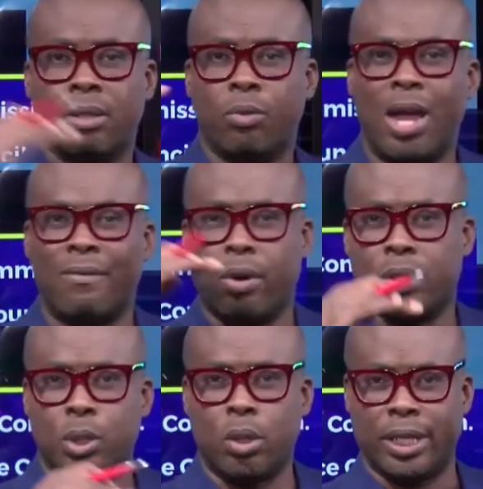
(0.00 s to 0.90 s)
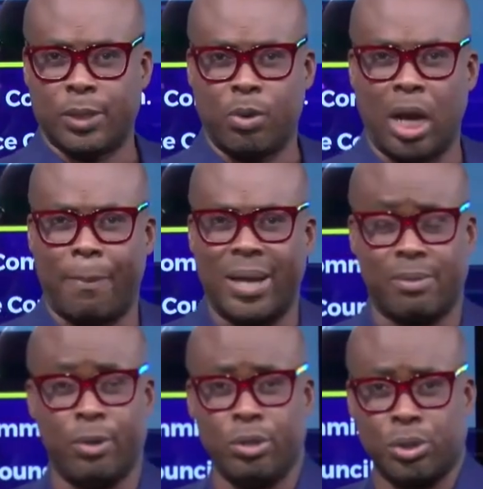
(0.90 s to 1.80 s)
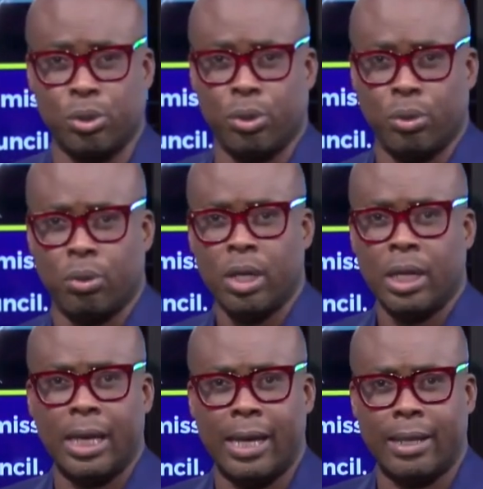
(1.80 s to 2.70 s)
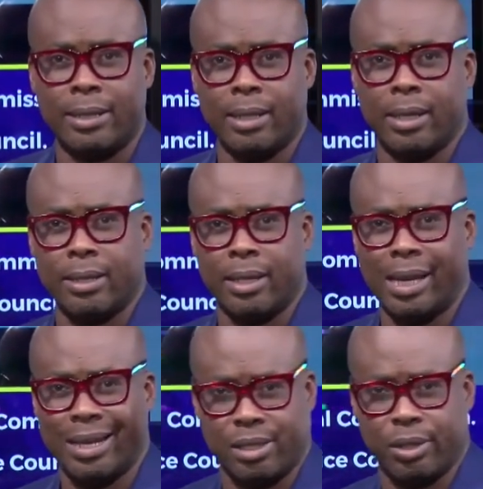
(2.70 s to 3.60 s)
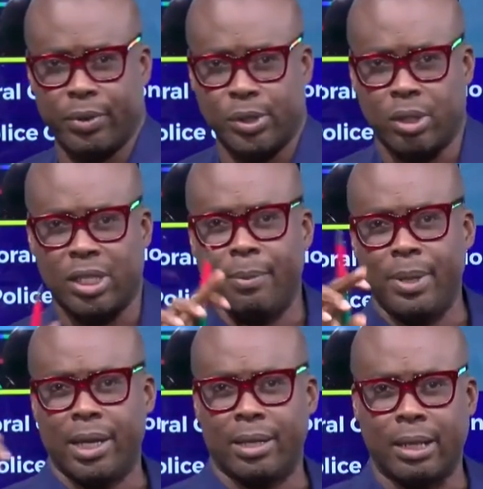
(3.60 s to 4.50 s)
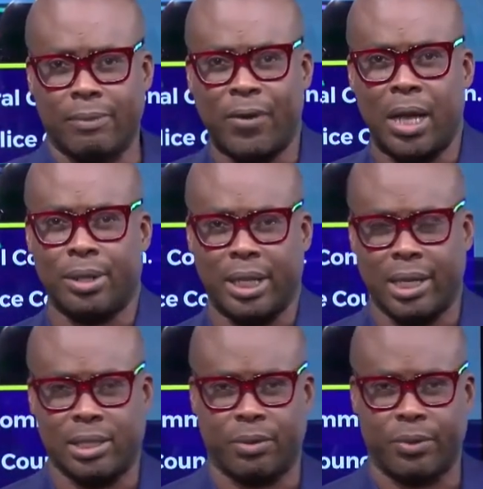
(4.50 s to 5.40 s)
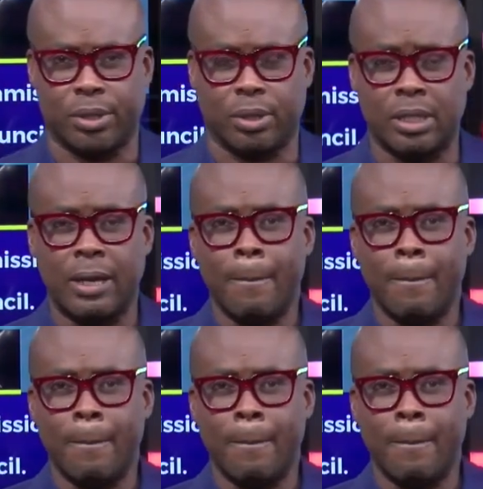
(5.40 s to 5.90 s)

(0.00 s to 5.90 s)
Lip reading: We have lost all the smaller parties. I'm going to show you the election results. Give me the file on the election results.